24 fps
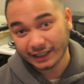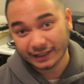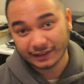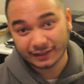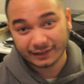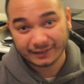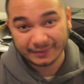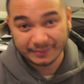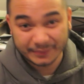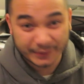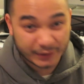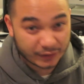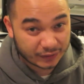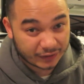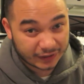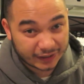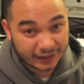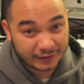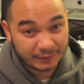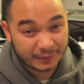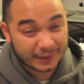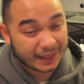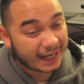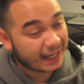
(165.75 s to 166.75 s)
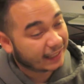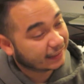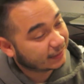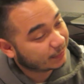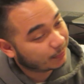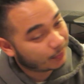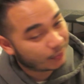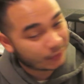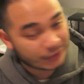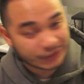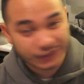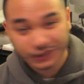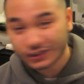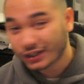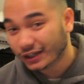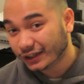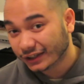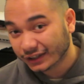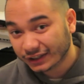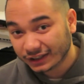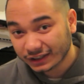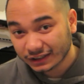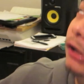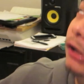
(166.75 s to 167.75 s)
in the community. We gotta support each other.